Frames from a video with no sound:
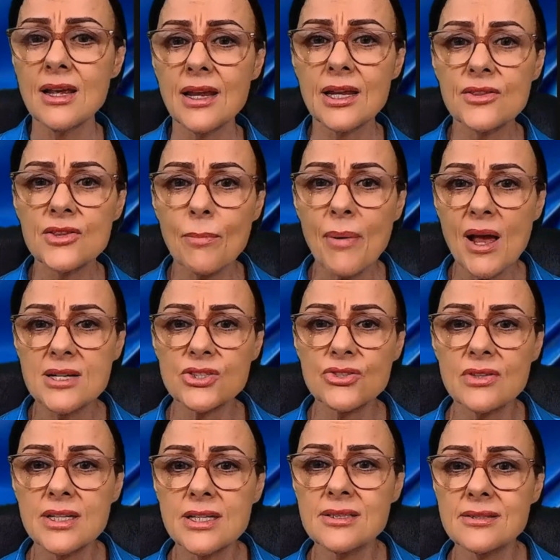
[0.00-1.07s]
In the past
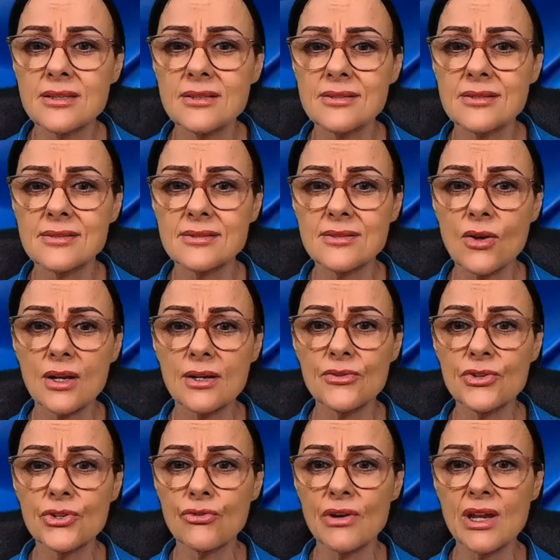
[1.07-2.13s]
few years, this is
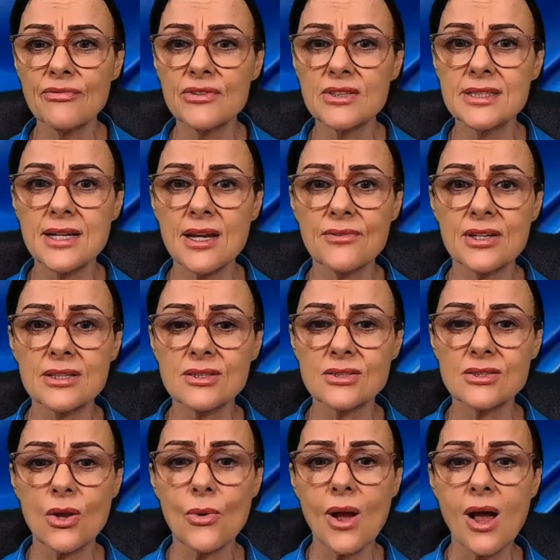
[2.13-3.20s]
another grief and death. It's
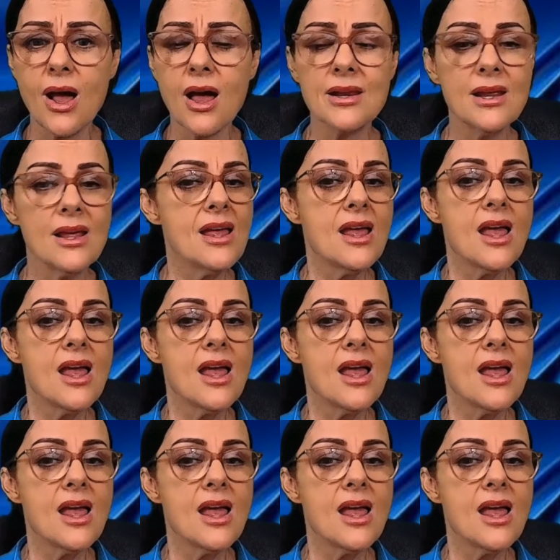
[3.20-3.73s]
so hard.